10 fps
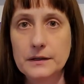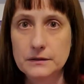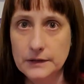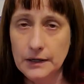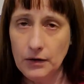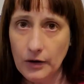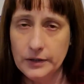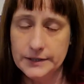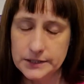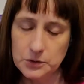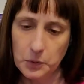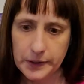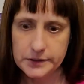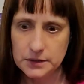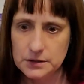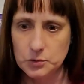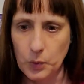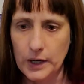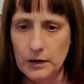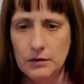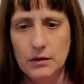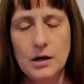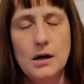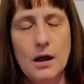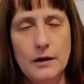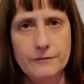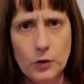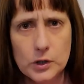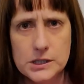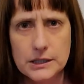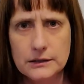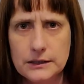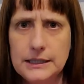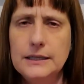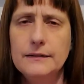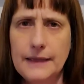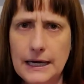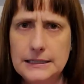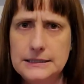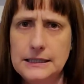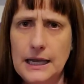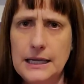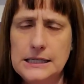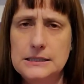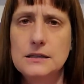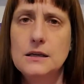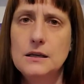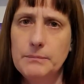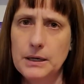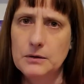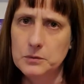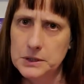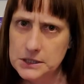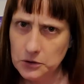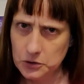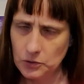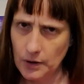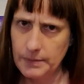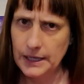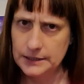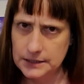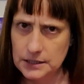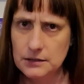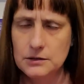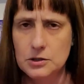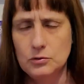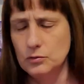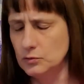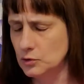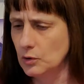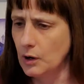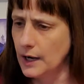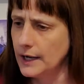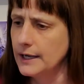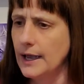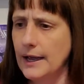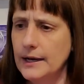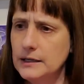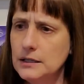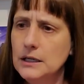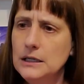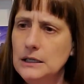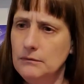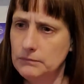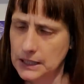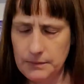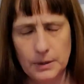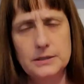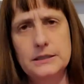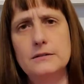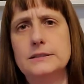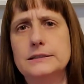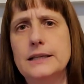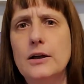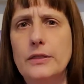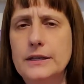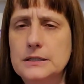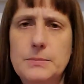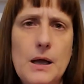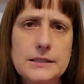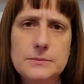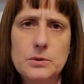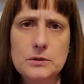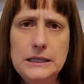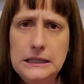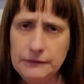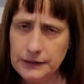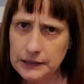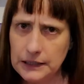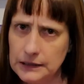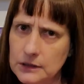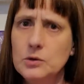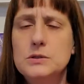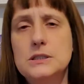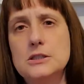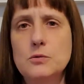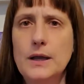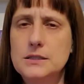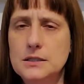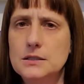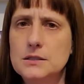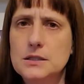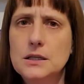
There are situations where, unfortunately, that is the case, but we still do our best to try and keep ourselves as healthy as possible, even in those situations.